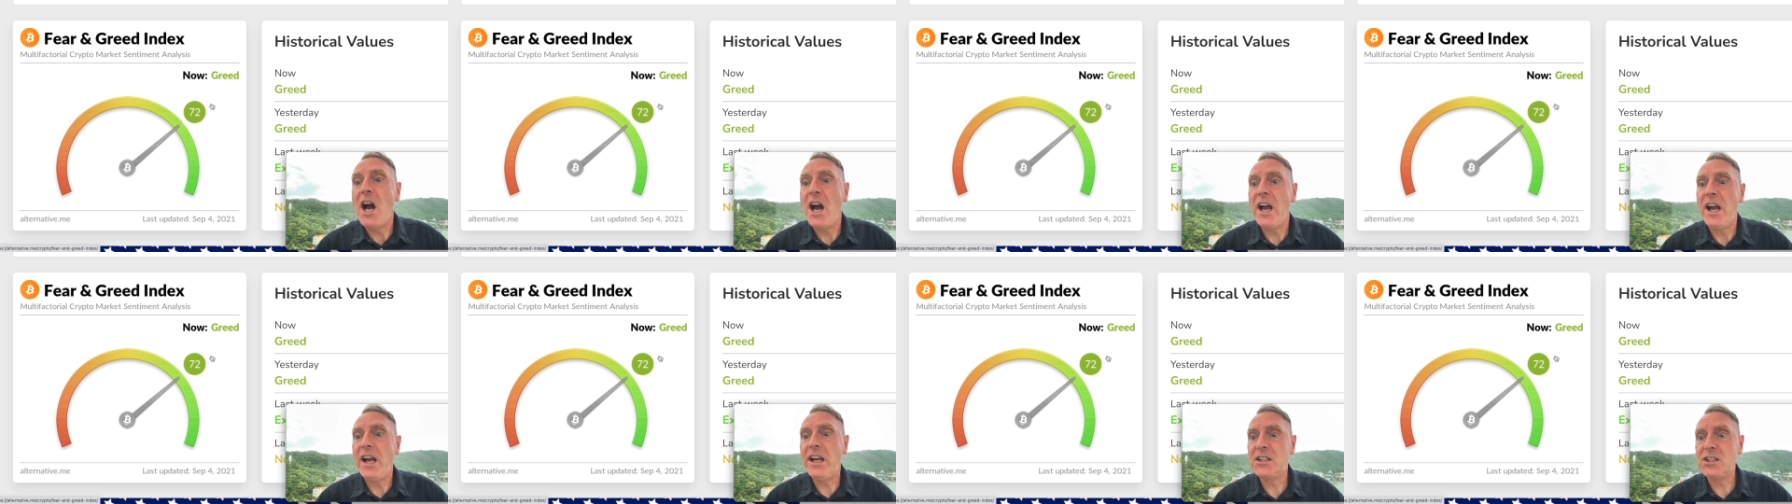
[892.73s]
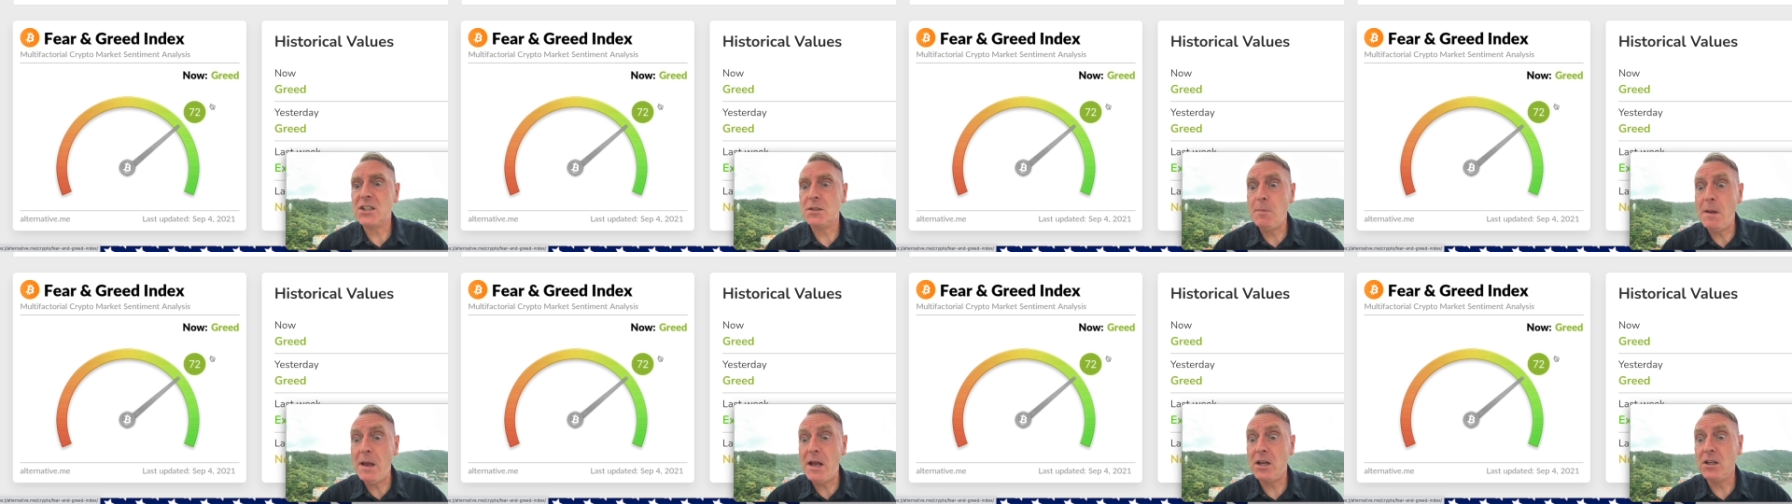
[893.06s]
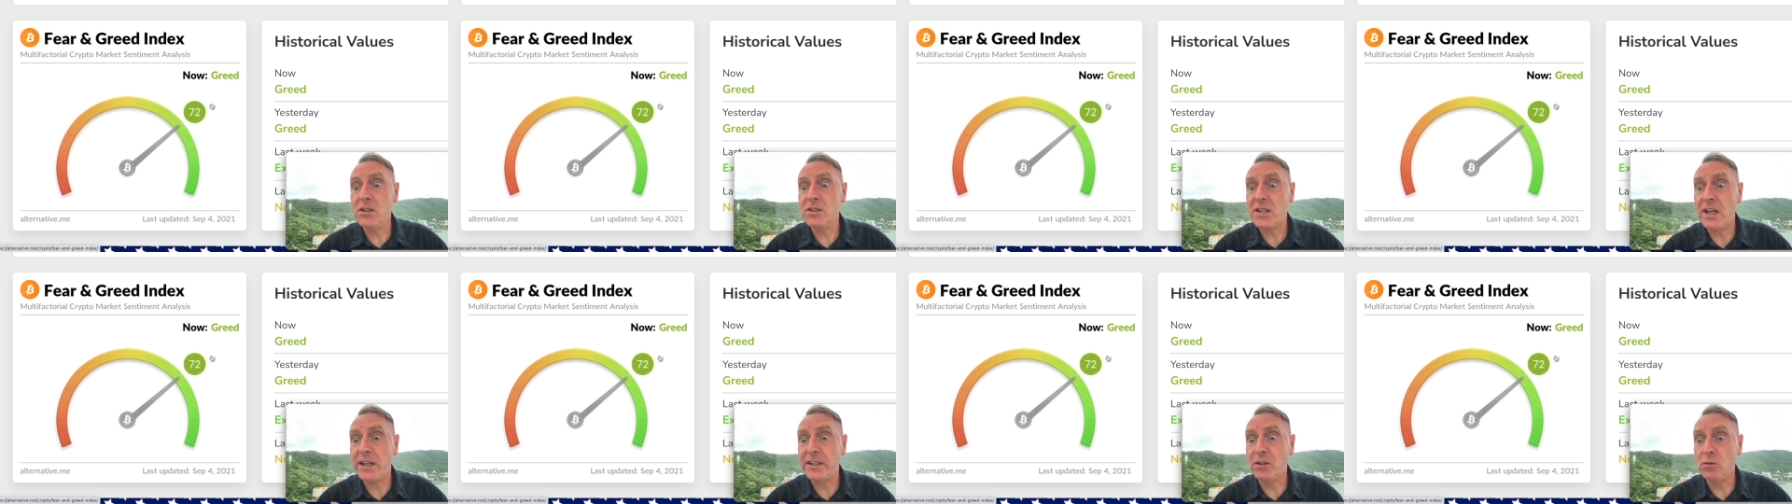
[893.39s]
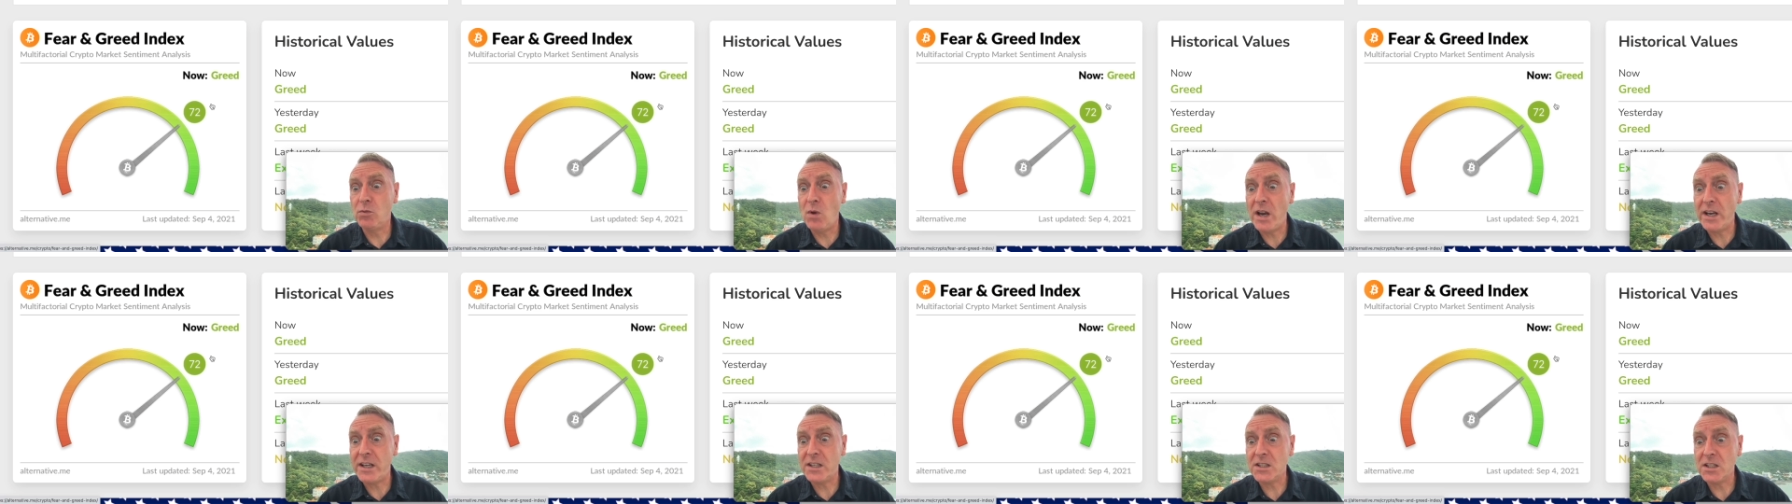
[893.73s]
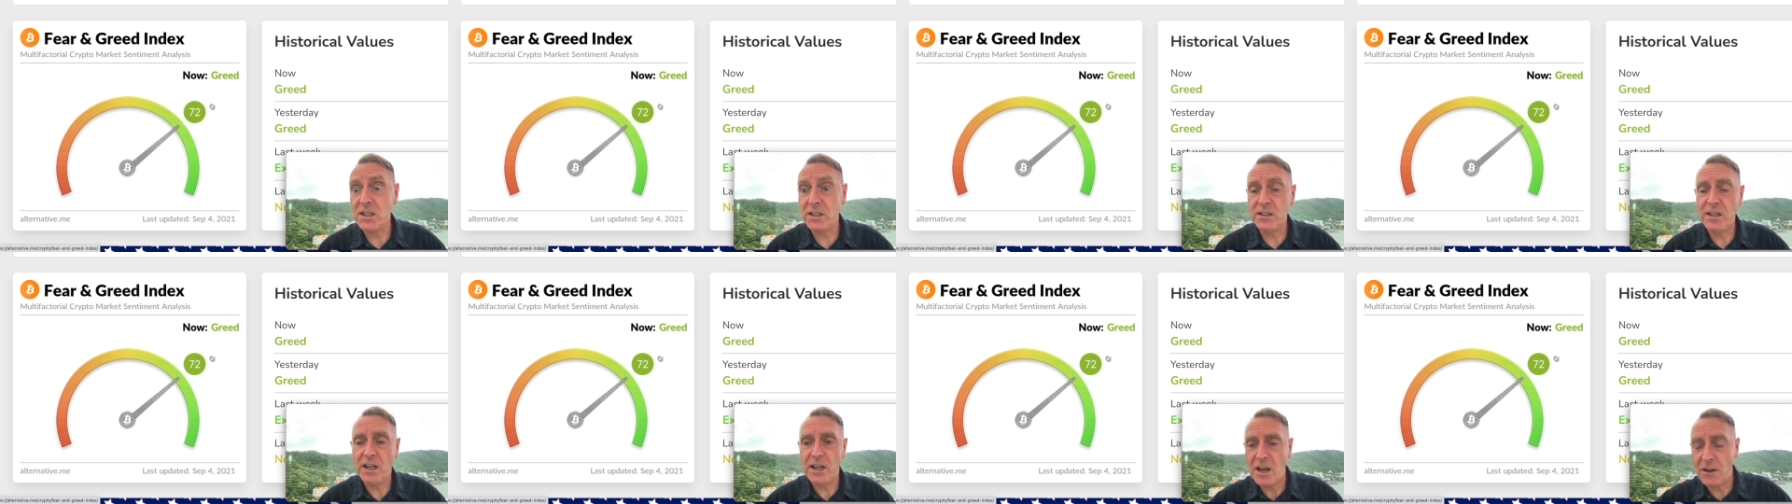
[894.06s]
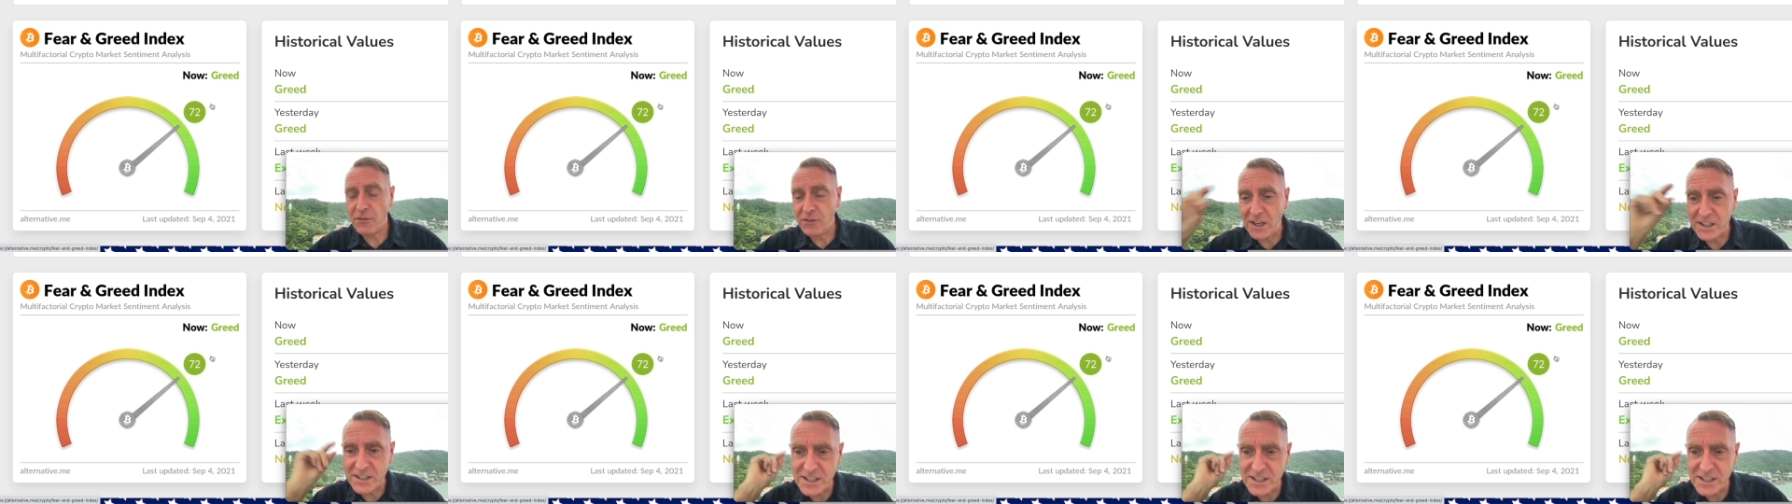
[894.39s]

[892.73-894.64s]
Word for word: It smells like the rocket's going to take off, guys,